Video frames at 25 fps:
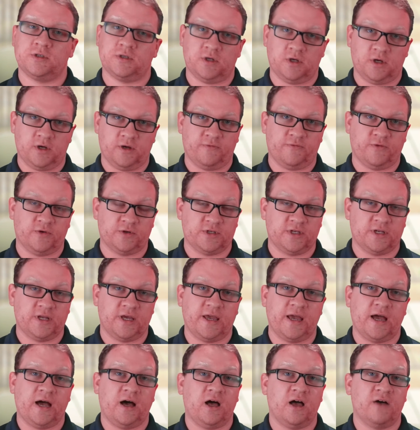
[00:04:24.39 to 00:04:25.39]
Uh, for
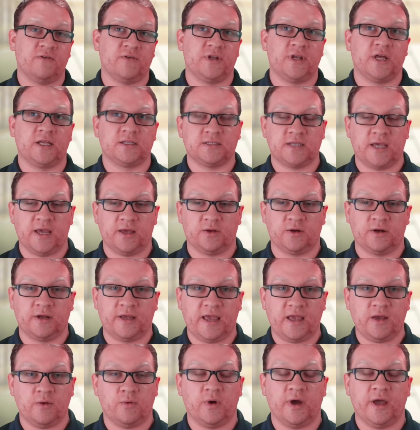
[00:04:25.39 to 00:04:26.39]
today, I'll have a NetScaler
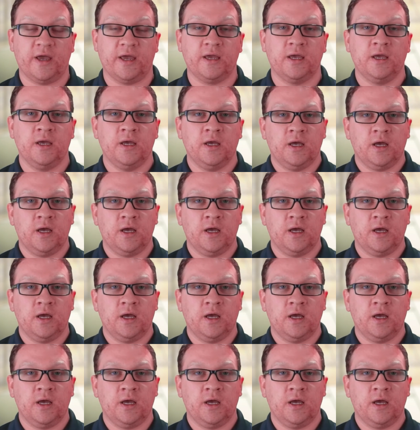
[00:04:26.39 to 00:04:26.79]
gateway.